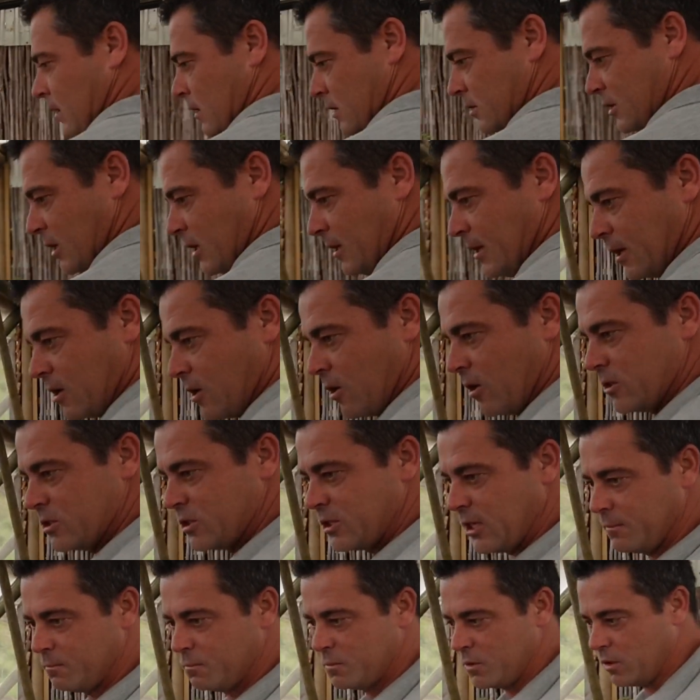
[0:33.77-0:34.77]
So the
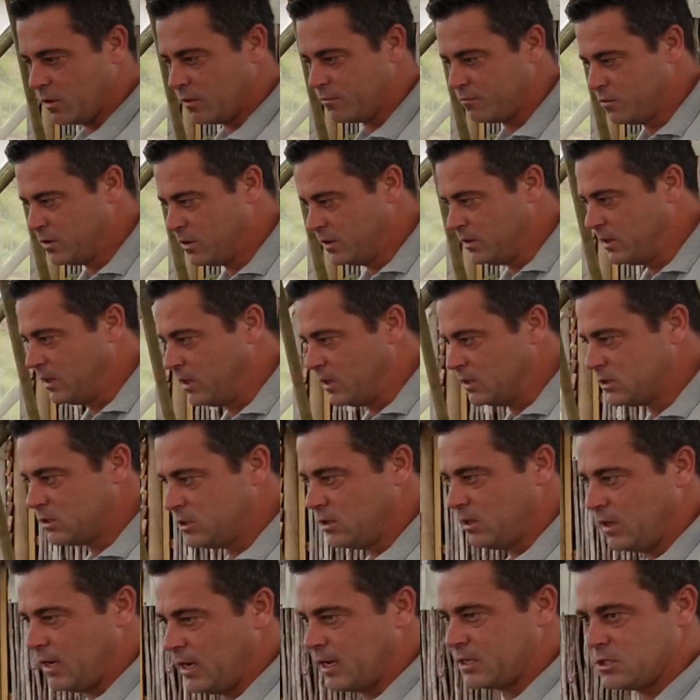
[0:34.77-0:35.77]
concept of the
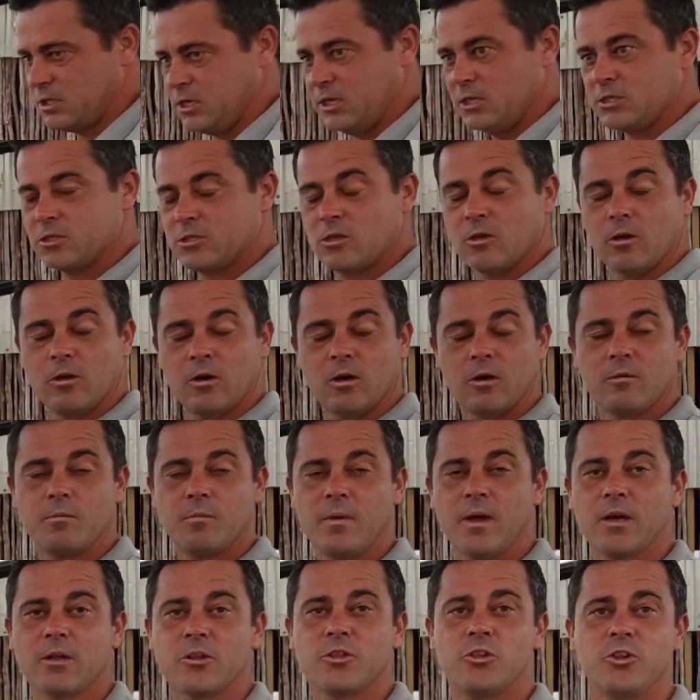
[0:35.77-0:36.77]
nursery actually started
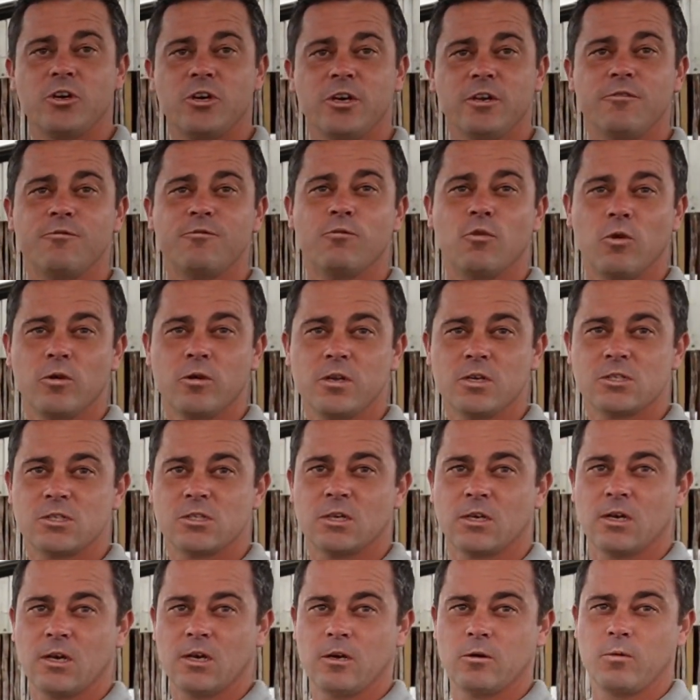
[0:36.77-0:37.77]
about 3-4 years
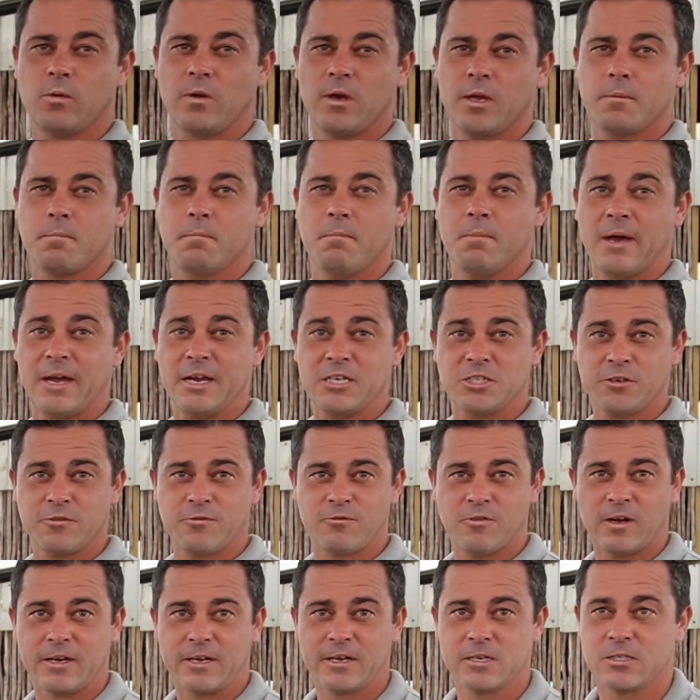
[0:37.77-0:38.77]
ago. We had major
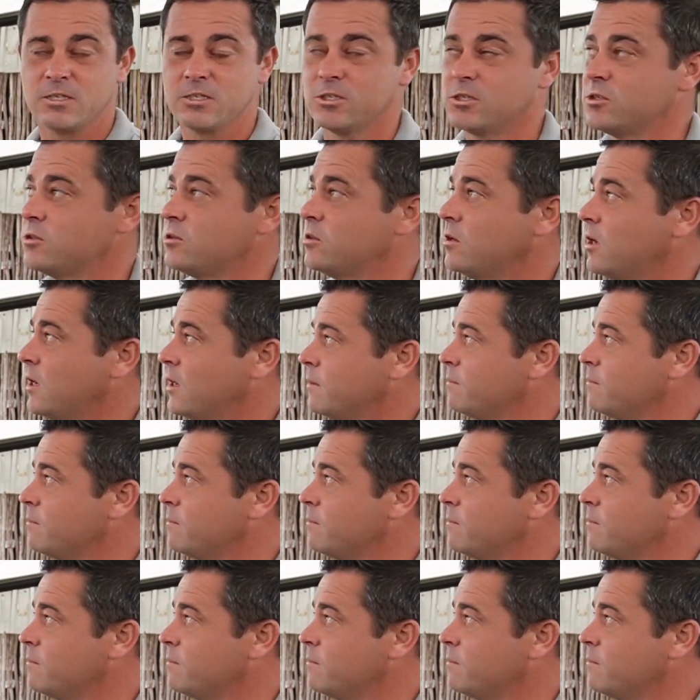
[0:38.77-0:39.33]
fires